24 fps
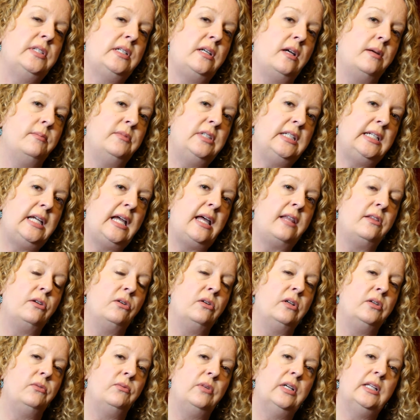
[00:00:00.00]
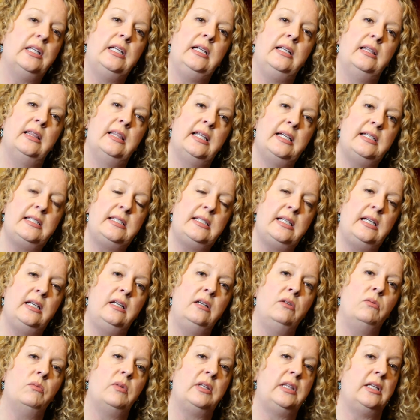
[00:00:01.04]
to come together and really
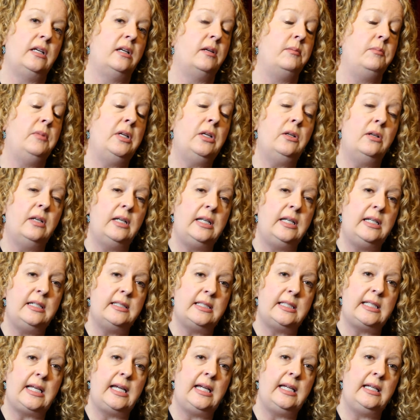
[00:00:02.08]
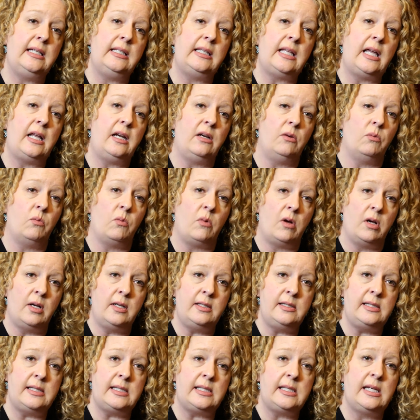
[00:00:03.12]
listen what the community's saying that it
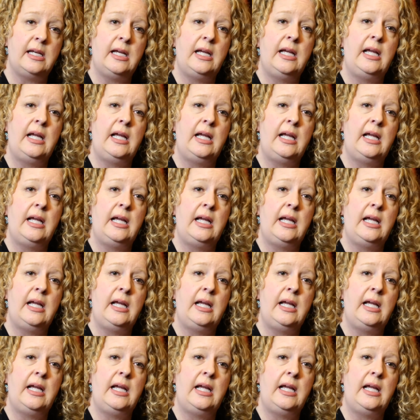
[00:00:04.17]
wants,